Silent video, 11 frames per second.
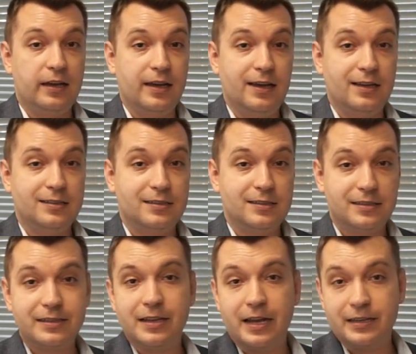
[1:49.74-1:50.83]
is
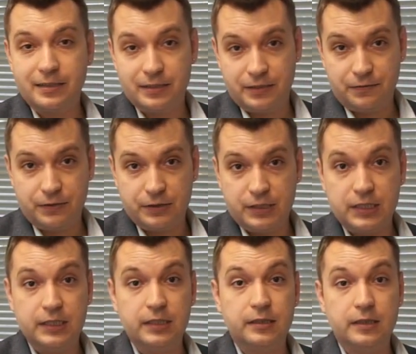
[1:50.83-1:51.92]
slightly different.
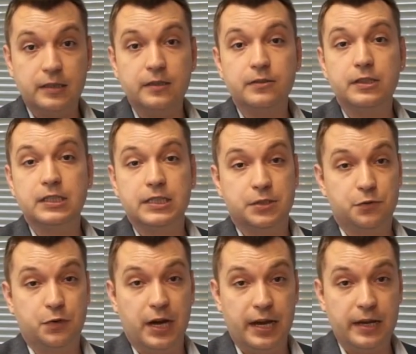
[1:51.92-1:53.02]
You could
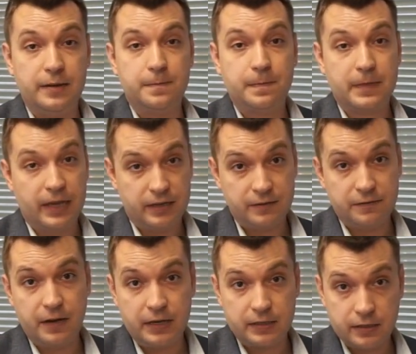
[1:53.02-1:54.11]
try, and in
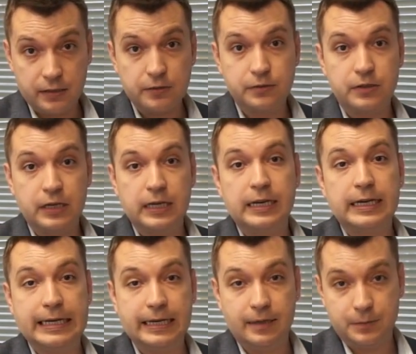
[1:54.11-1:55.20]
fact could,
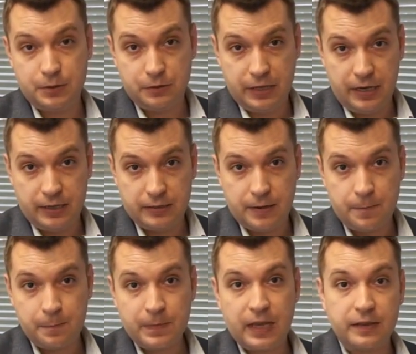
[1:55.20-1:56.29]
come to Canada.
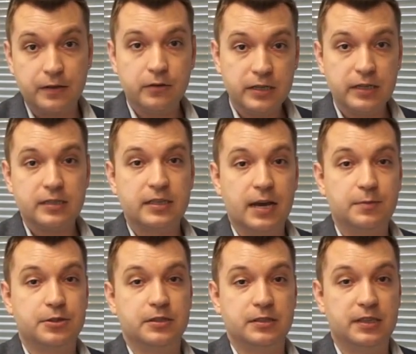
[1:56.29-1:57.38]
The only
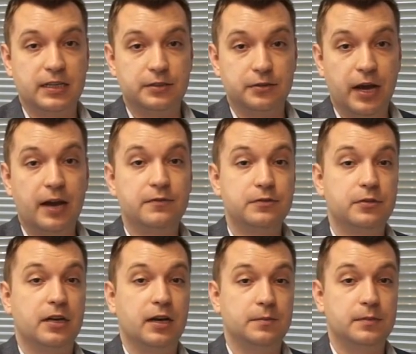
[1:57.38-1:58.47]
exception is that you have to
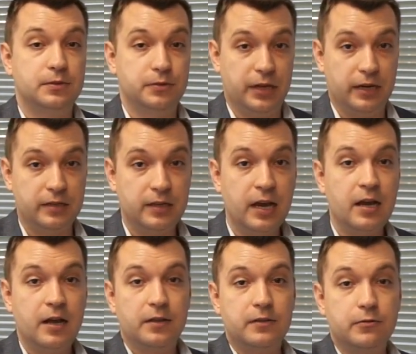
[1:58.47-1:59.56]
come to Canada
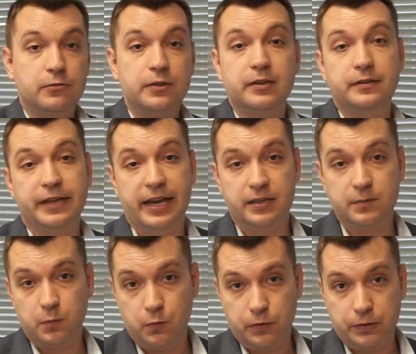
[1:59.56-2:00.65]
through the land
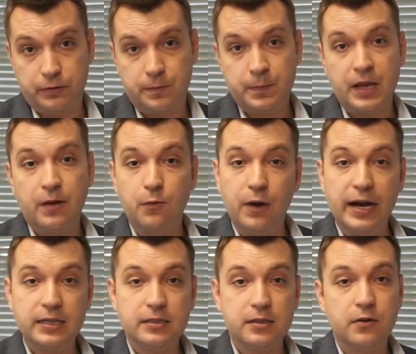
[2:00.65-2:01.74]
border. Why
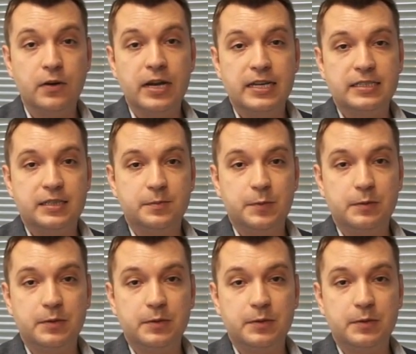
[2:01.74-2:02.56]
so? Simply